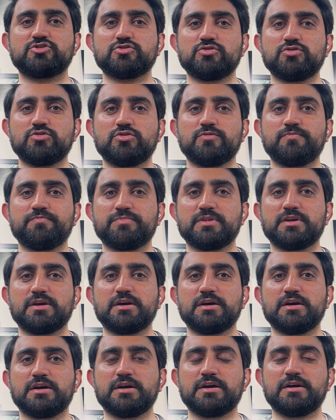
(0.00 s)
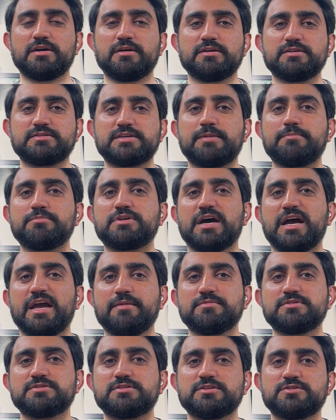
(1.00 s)
So
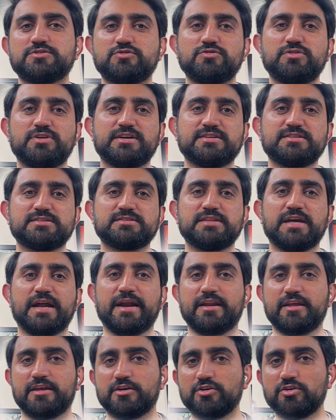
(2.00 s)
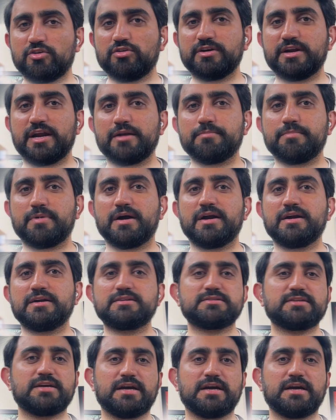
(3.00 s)
sometimes the students that ignore that part,